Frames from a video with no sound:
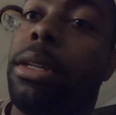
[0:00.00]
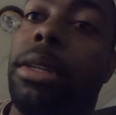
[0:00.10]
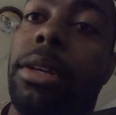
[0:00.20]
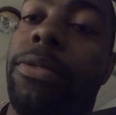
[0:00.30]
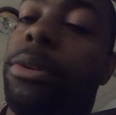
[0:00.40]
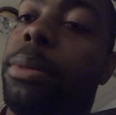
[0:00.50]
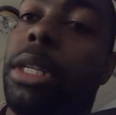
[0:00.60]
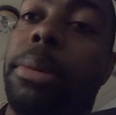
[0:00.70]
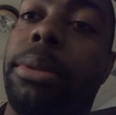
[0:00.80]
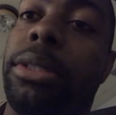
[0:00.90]
former
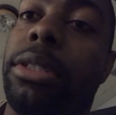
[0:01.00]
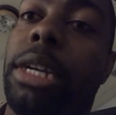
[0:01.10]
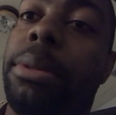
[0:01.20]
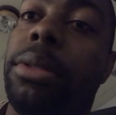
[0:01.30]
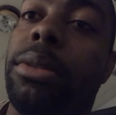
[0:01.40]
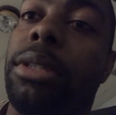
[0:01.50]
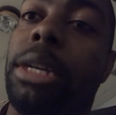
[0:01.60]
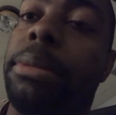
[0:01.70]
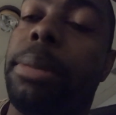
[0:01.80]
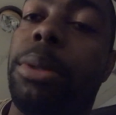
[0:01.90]
WCW and
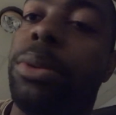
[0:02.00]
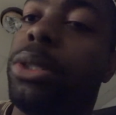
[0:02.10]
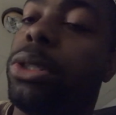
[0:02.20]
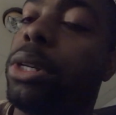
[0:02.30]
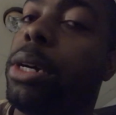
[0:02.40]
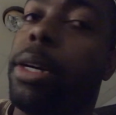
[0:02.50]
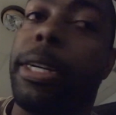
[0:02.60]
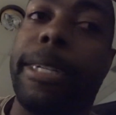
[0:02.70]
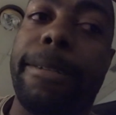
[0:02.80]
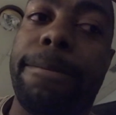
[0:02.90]
WWE
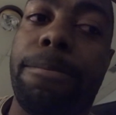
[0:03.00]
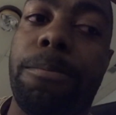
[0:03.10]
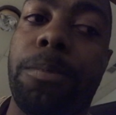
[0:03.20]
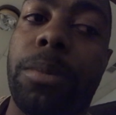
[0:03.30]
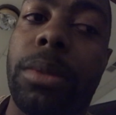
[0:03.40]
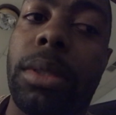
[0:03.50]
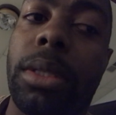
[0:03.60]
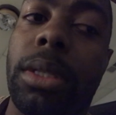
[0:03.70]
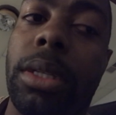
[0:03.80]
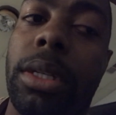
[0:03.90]
star
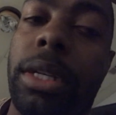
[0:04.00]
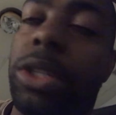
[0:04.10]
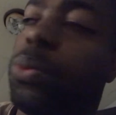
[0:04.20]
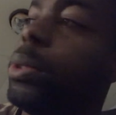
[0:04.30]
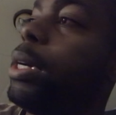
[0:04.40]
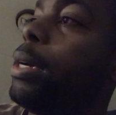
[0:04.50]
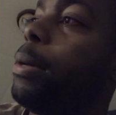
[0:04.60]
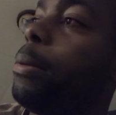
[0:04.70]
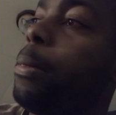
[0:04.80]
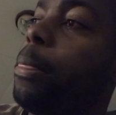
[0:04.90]
as well.